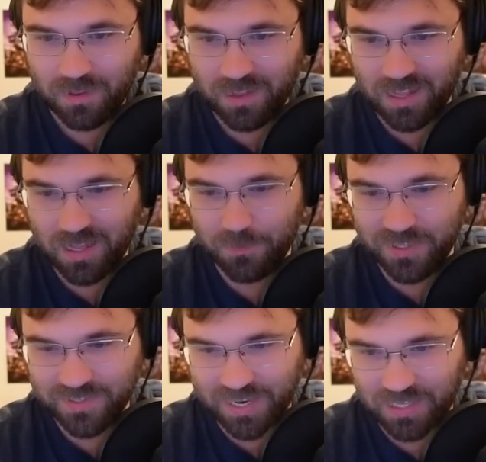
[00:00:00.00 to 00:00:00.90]

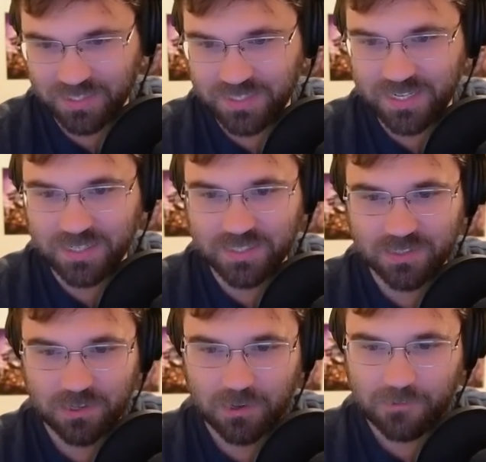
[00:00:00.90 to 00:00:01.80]
Then
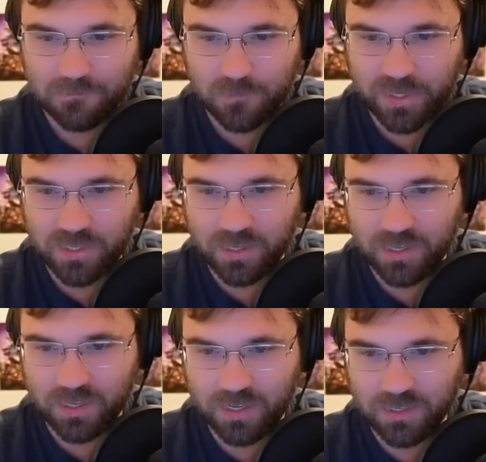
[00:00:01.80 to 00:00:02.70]
Salandit. We
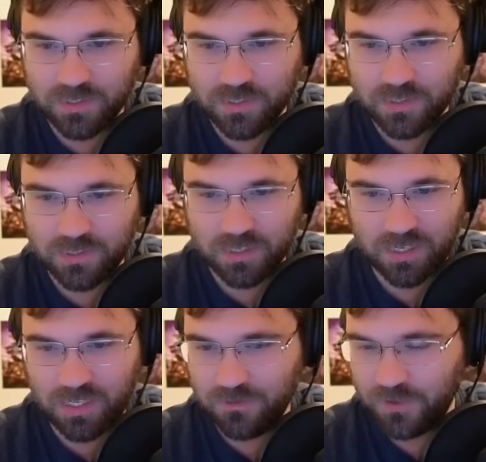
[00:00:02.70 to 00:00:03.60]
get
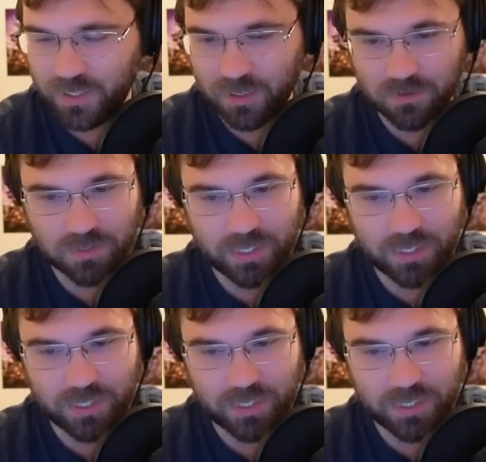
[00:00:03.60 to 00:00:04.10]
Eevee,